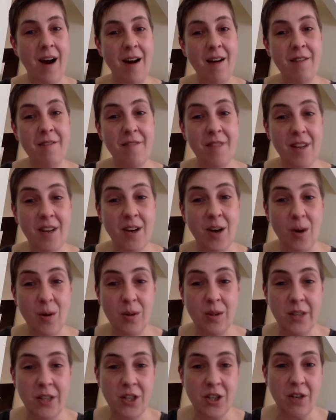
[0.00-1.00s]
of the
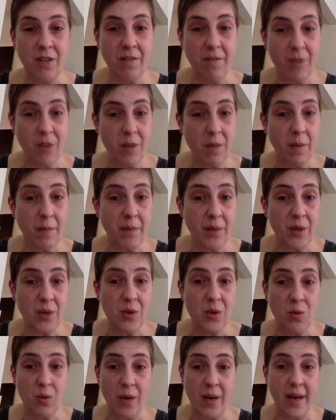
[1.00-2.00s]
coalition for the
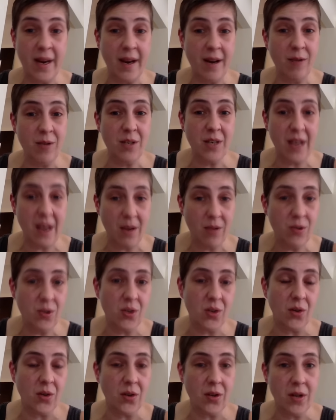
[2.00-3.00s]
proposed White House
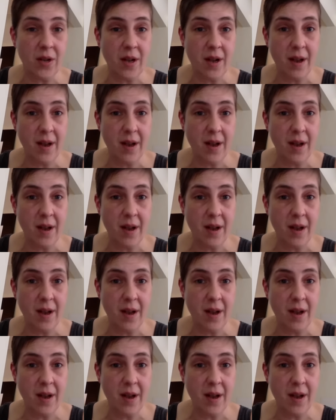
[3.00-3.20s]
Council